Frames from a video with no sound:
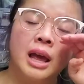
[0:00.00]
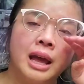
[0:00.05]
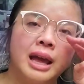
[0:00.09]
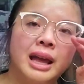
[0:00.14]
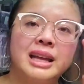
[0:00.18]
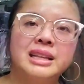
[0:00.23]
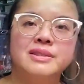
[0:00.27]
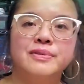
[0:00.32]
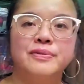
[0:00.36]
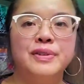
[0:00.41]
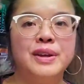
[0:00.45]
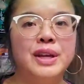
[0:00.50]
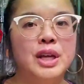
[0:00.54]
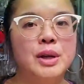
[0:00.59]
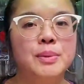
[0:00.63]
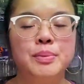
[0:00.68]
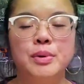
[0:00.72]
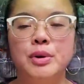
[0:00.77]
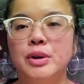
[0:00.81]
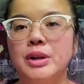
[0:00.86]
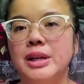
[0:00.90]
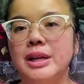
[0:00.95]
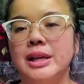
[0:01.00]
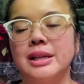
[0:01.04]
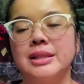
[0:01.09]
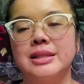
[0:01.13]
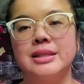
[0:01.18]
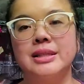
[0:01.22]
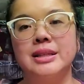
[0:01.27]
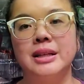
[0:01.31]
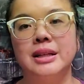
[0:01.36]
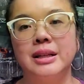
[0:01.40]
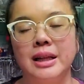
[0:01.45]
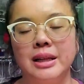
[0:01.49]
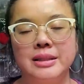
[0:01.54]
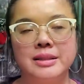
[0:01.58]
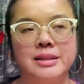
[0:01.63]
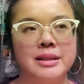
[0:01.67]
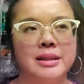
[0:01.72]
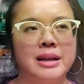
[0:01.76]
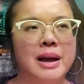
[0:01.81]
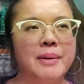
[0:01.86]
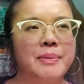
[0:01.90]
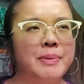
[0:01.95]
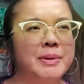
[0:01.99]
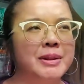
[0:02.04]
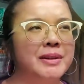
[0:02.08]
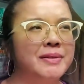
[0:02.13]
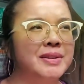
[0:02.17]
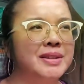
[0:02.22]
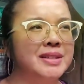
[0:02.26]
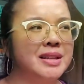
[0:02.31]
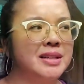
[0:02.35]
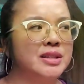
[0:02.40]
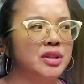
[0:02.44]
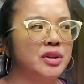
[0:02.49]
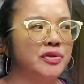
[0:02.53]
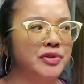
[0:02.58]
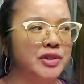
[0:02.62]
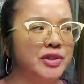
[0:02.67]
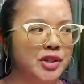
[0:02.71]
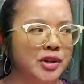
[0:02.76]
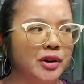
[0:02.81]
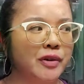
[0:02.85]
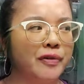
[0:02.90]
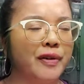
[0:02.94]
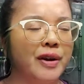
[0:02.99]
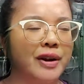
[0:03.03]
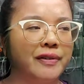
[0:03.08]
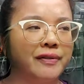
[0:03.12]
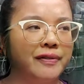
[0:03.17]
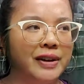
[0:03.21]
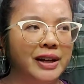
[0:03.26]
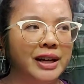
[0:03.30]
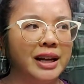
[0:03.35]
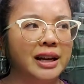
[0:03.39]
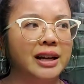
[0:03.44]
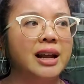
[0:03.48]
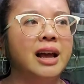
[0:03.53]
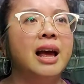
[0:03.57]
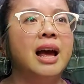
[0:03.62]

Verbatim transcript: It's vegan beauty. It's it's I believe it says certified vegan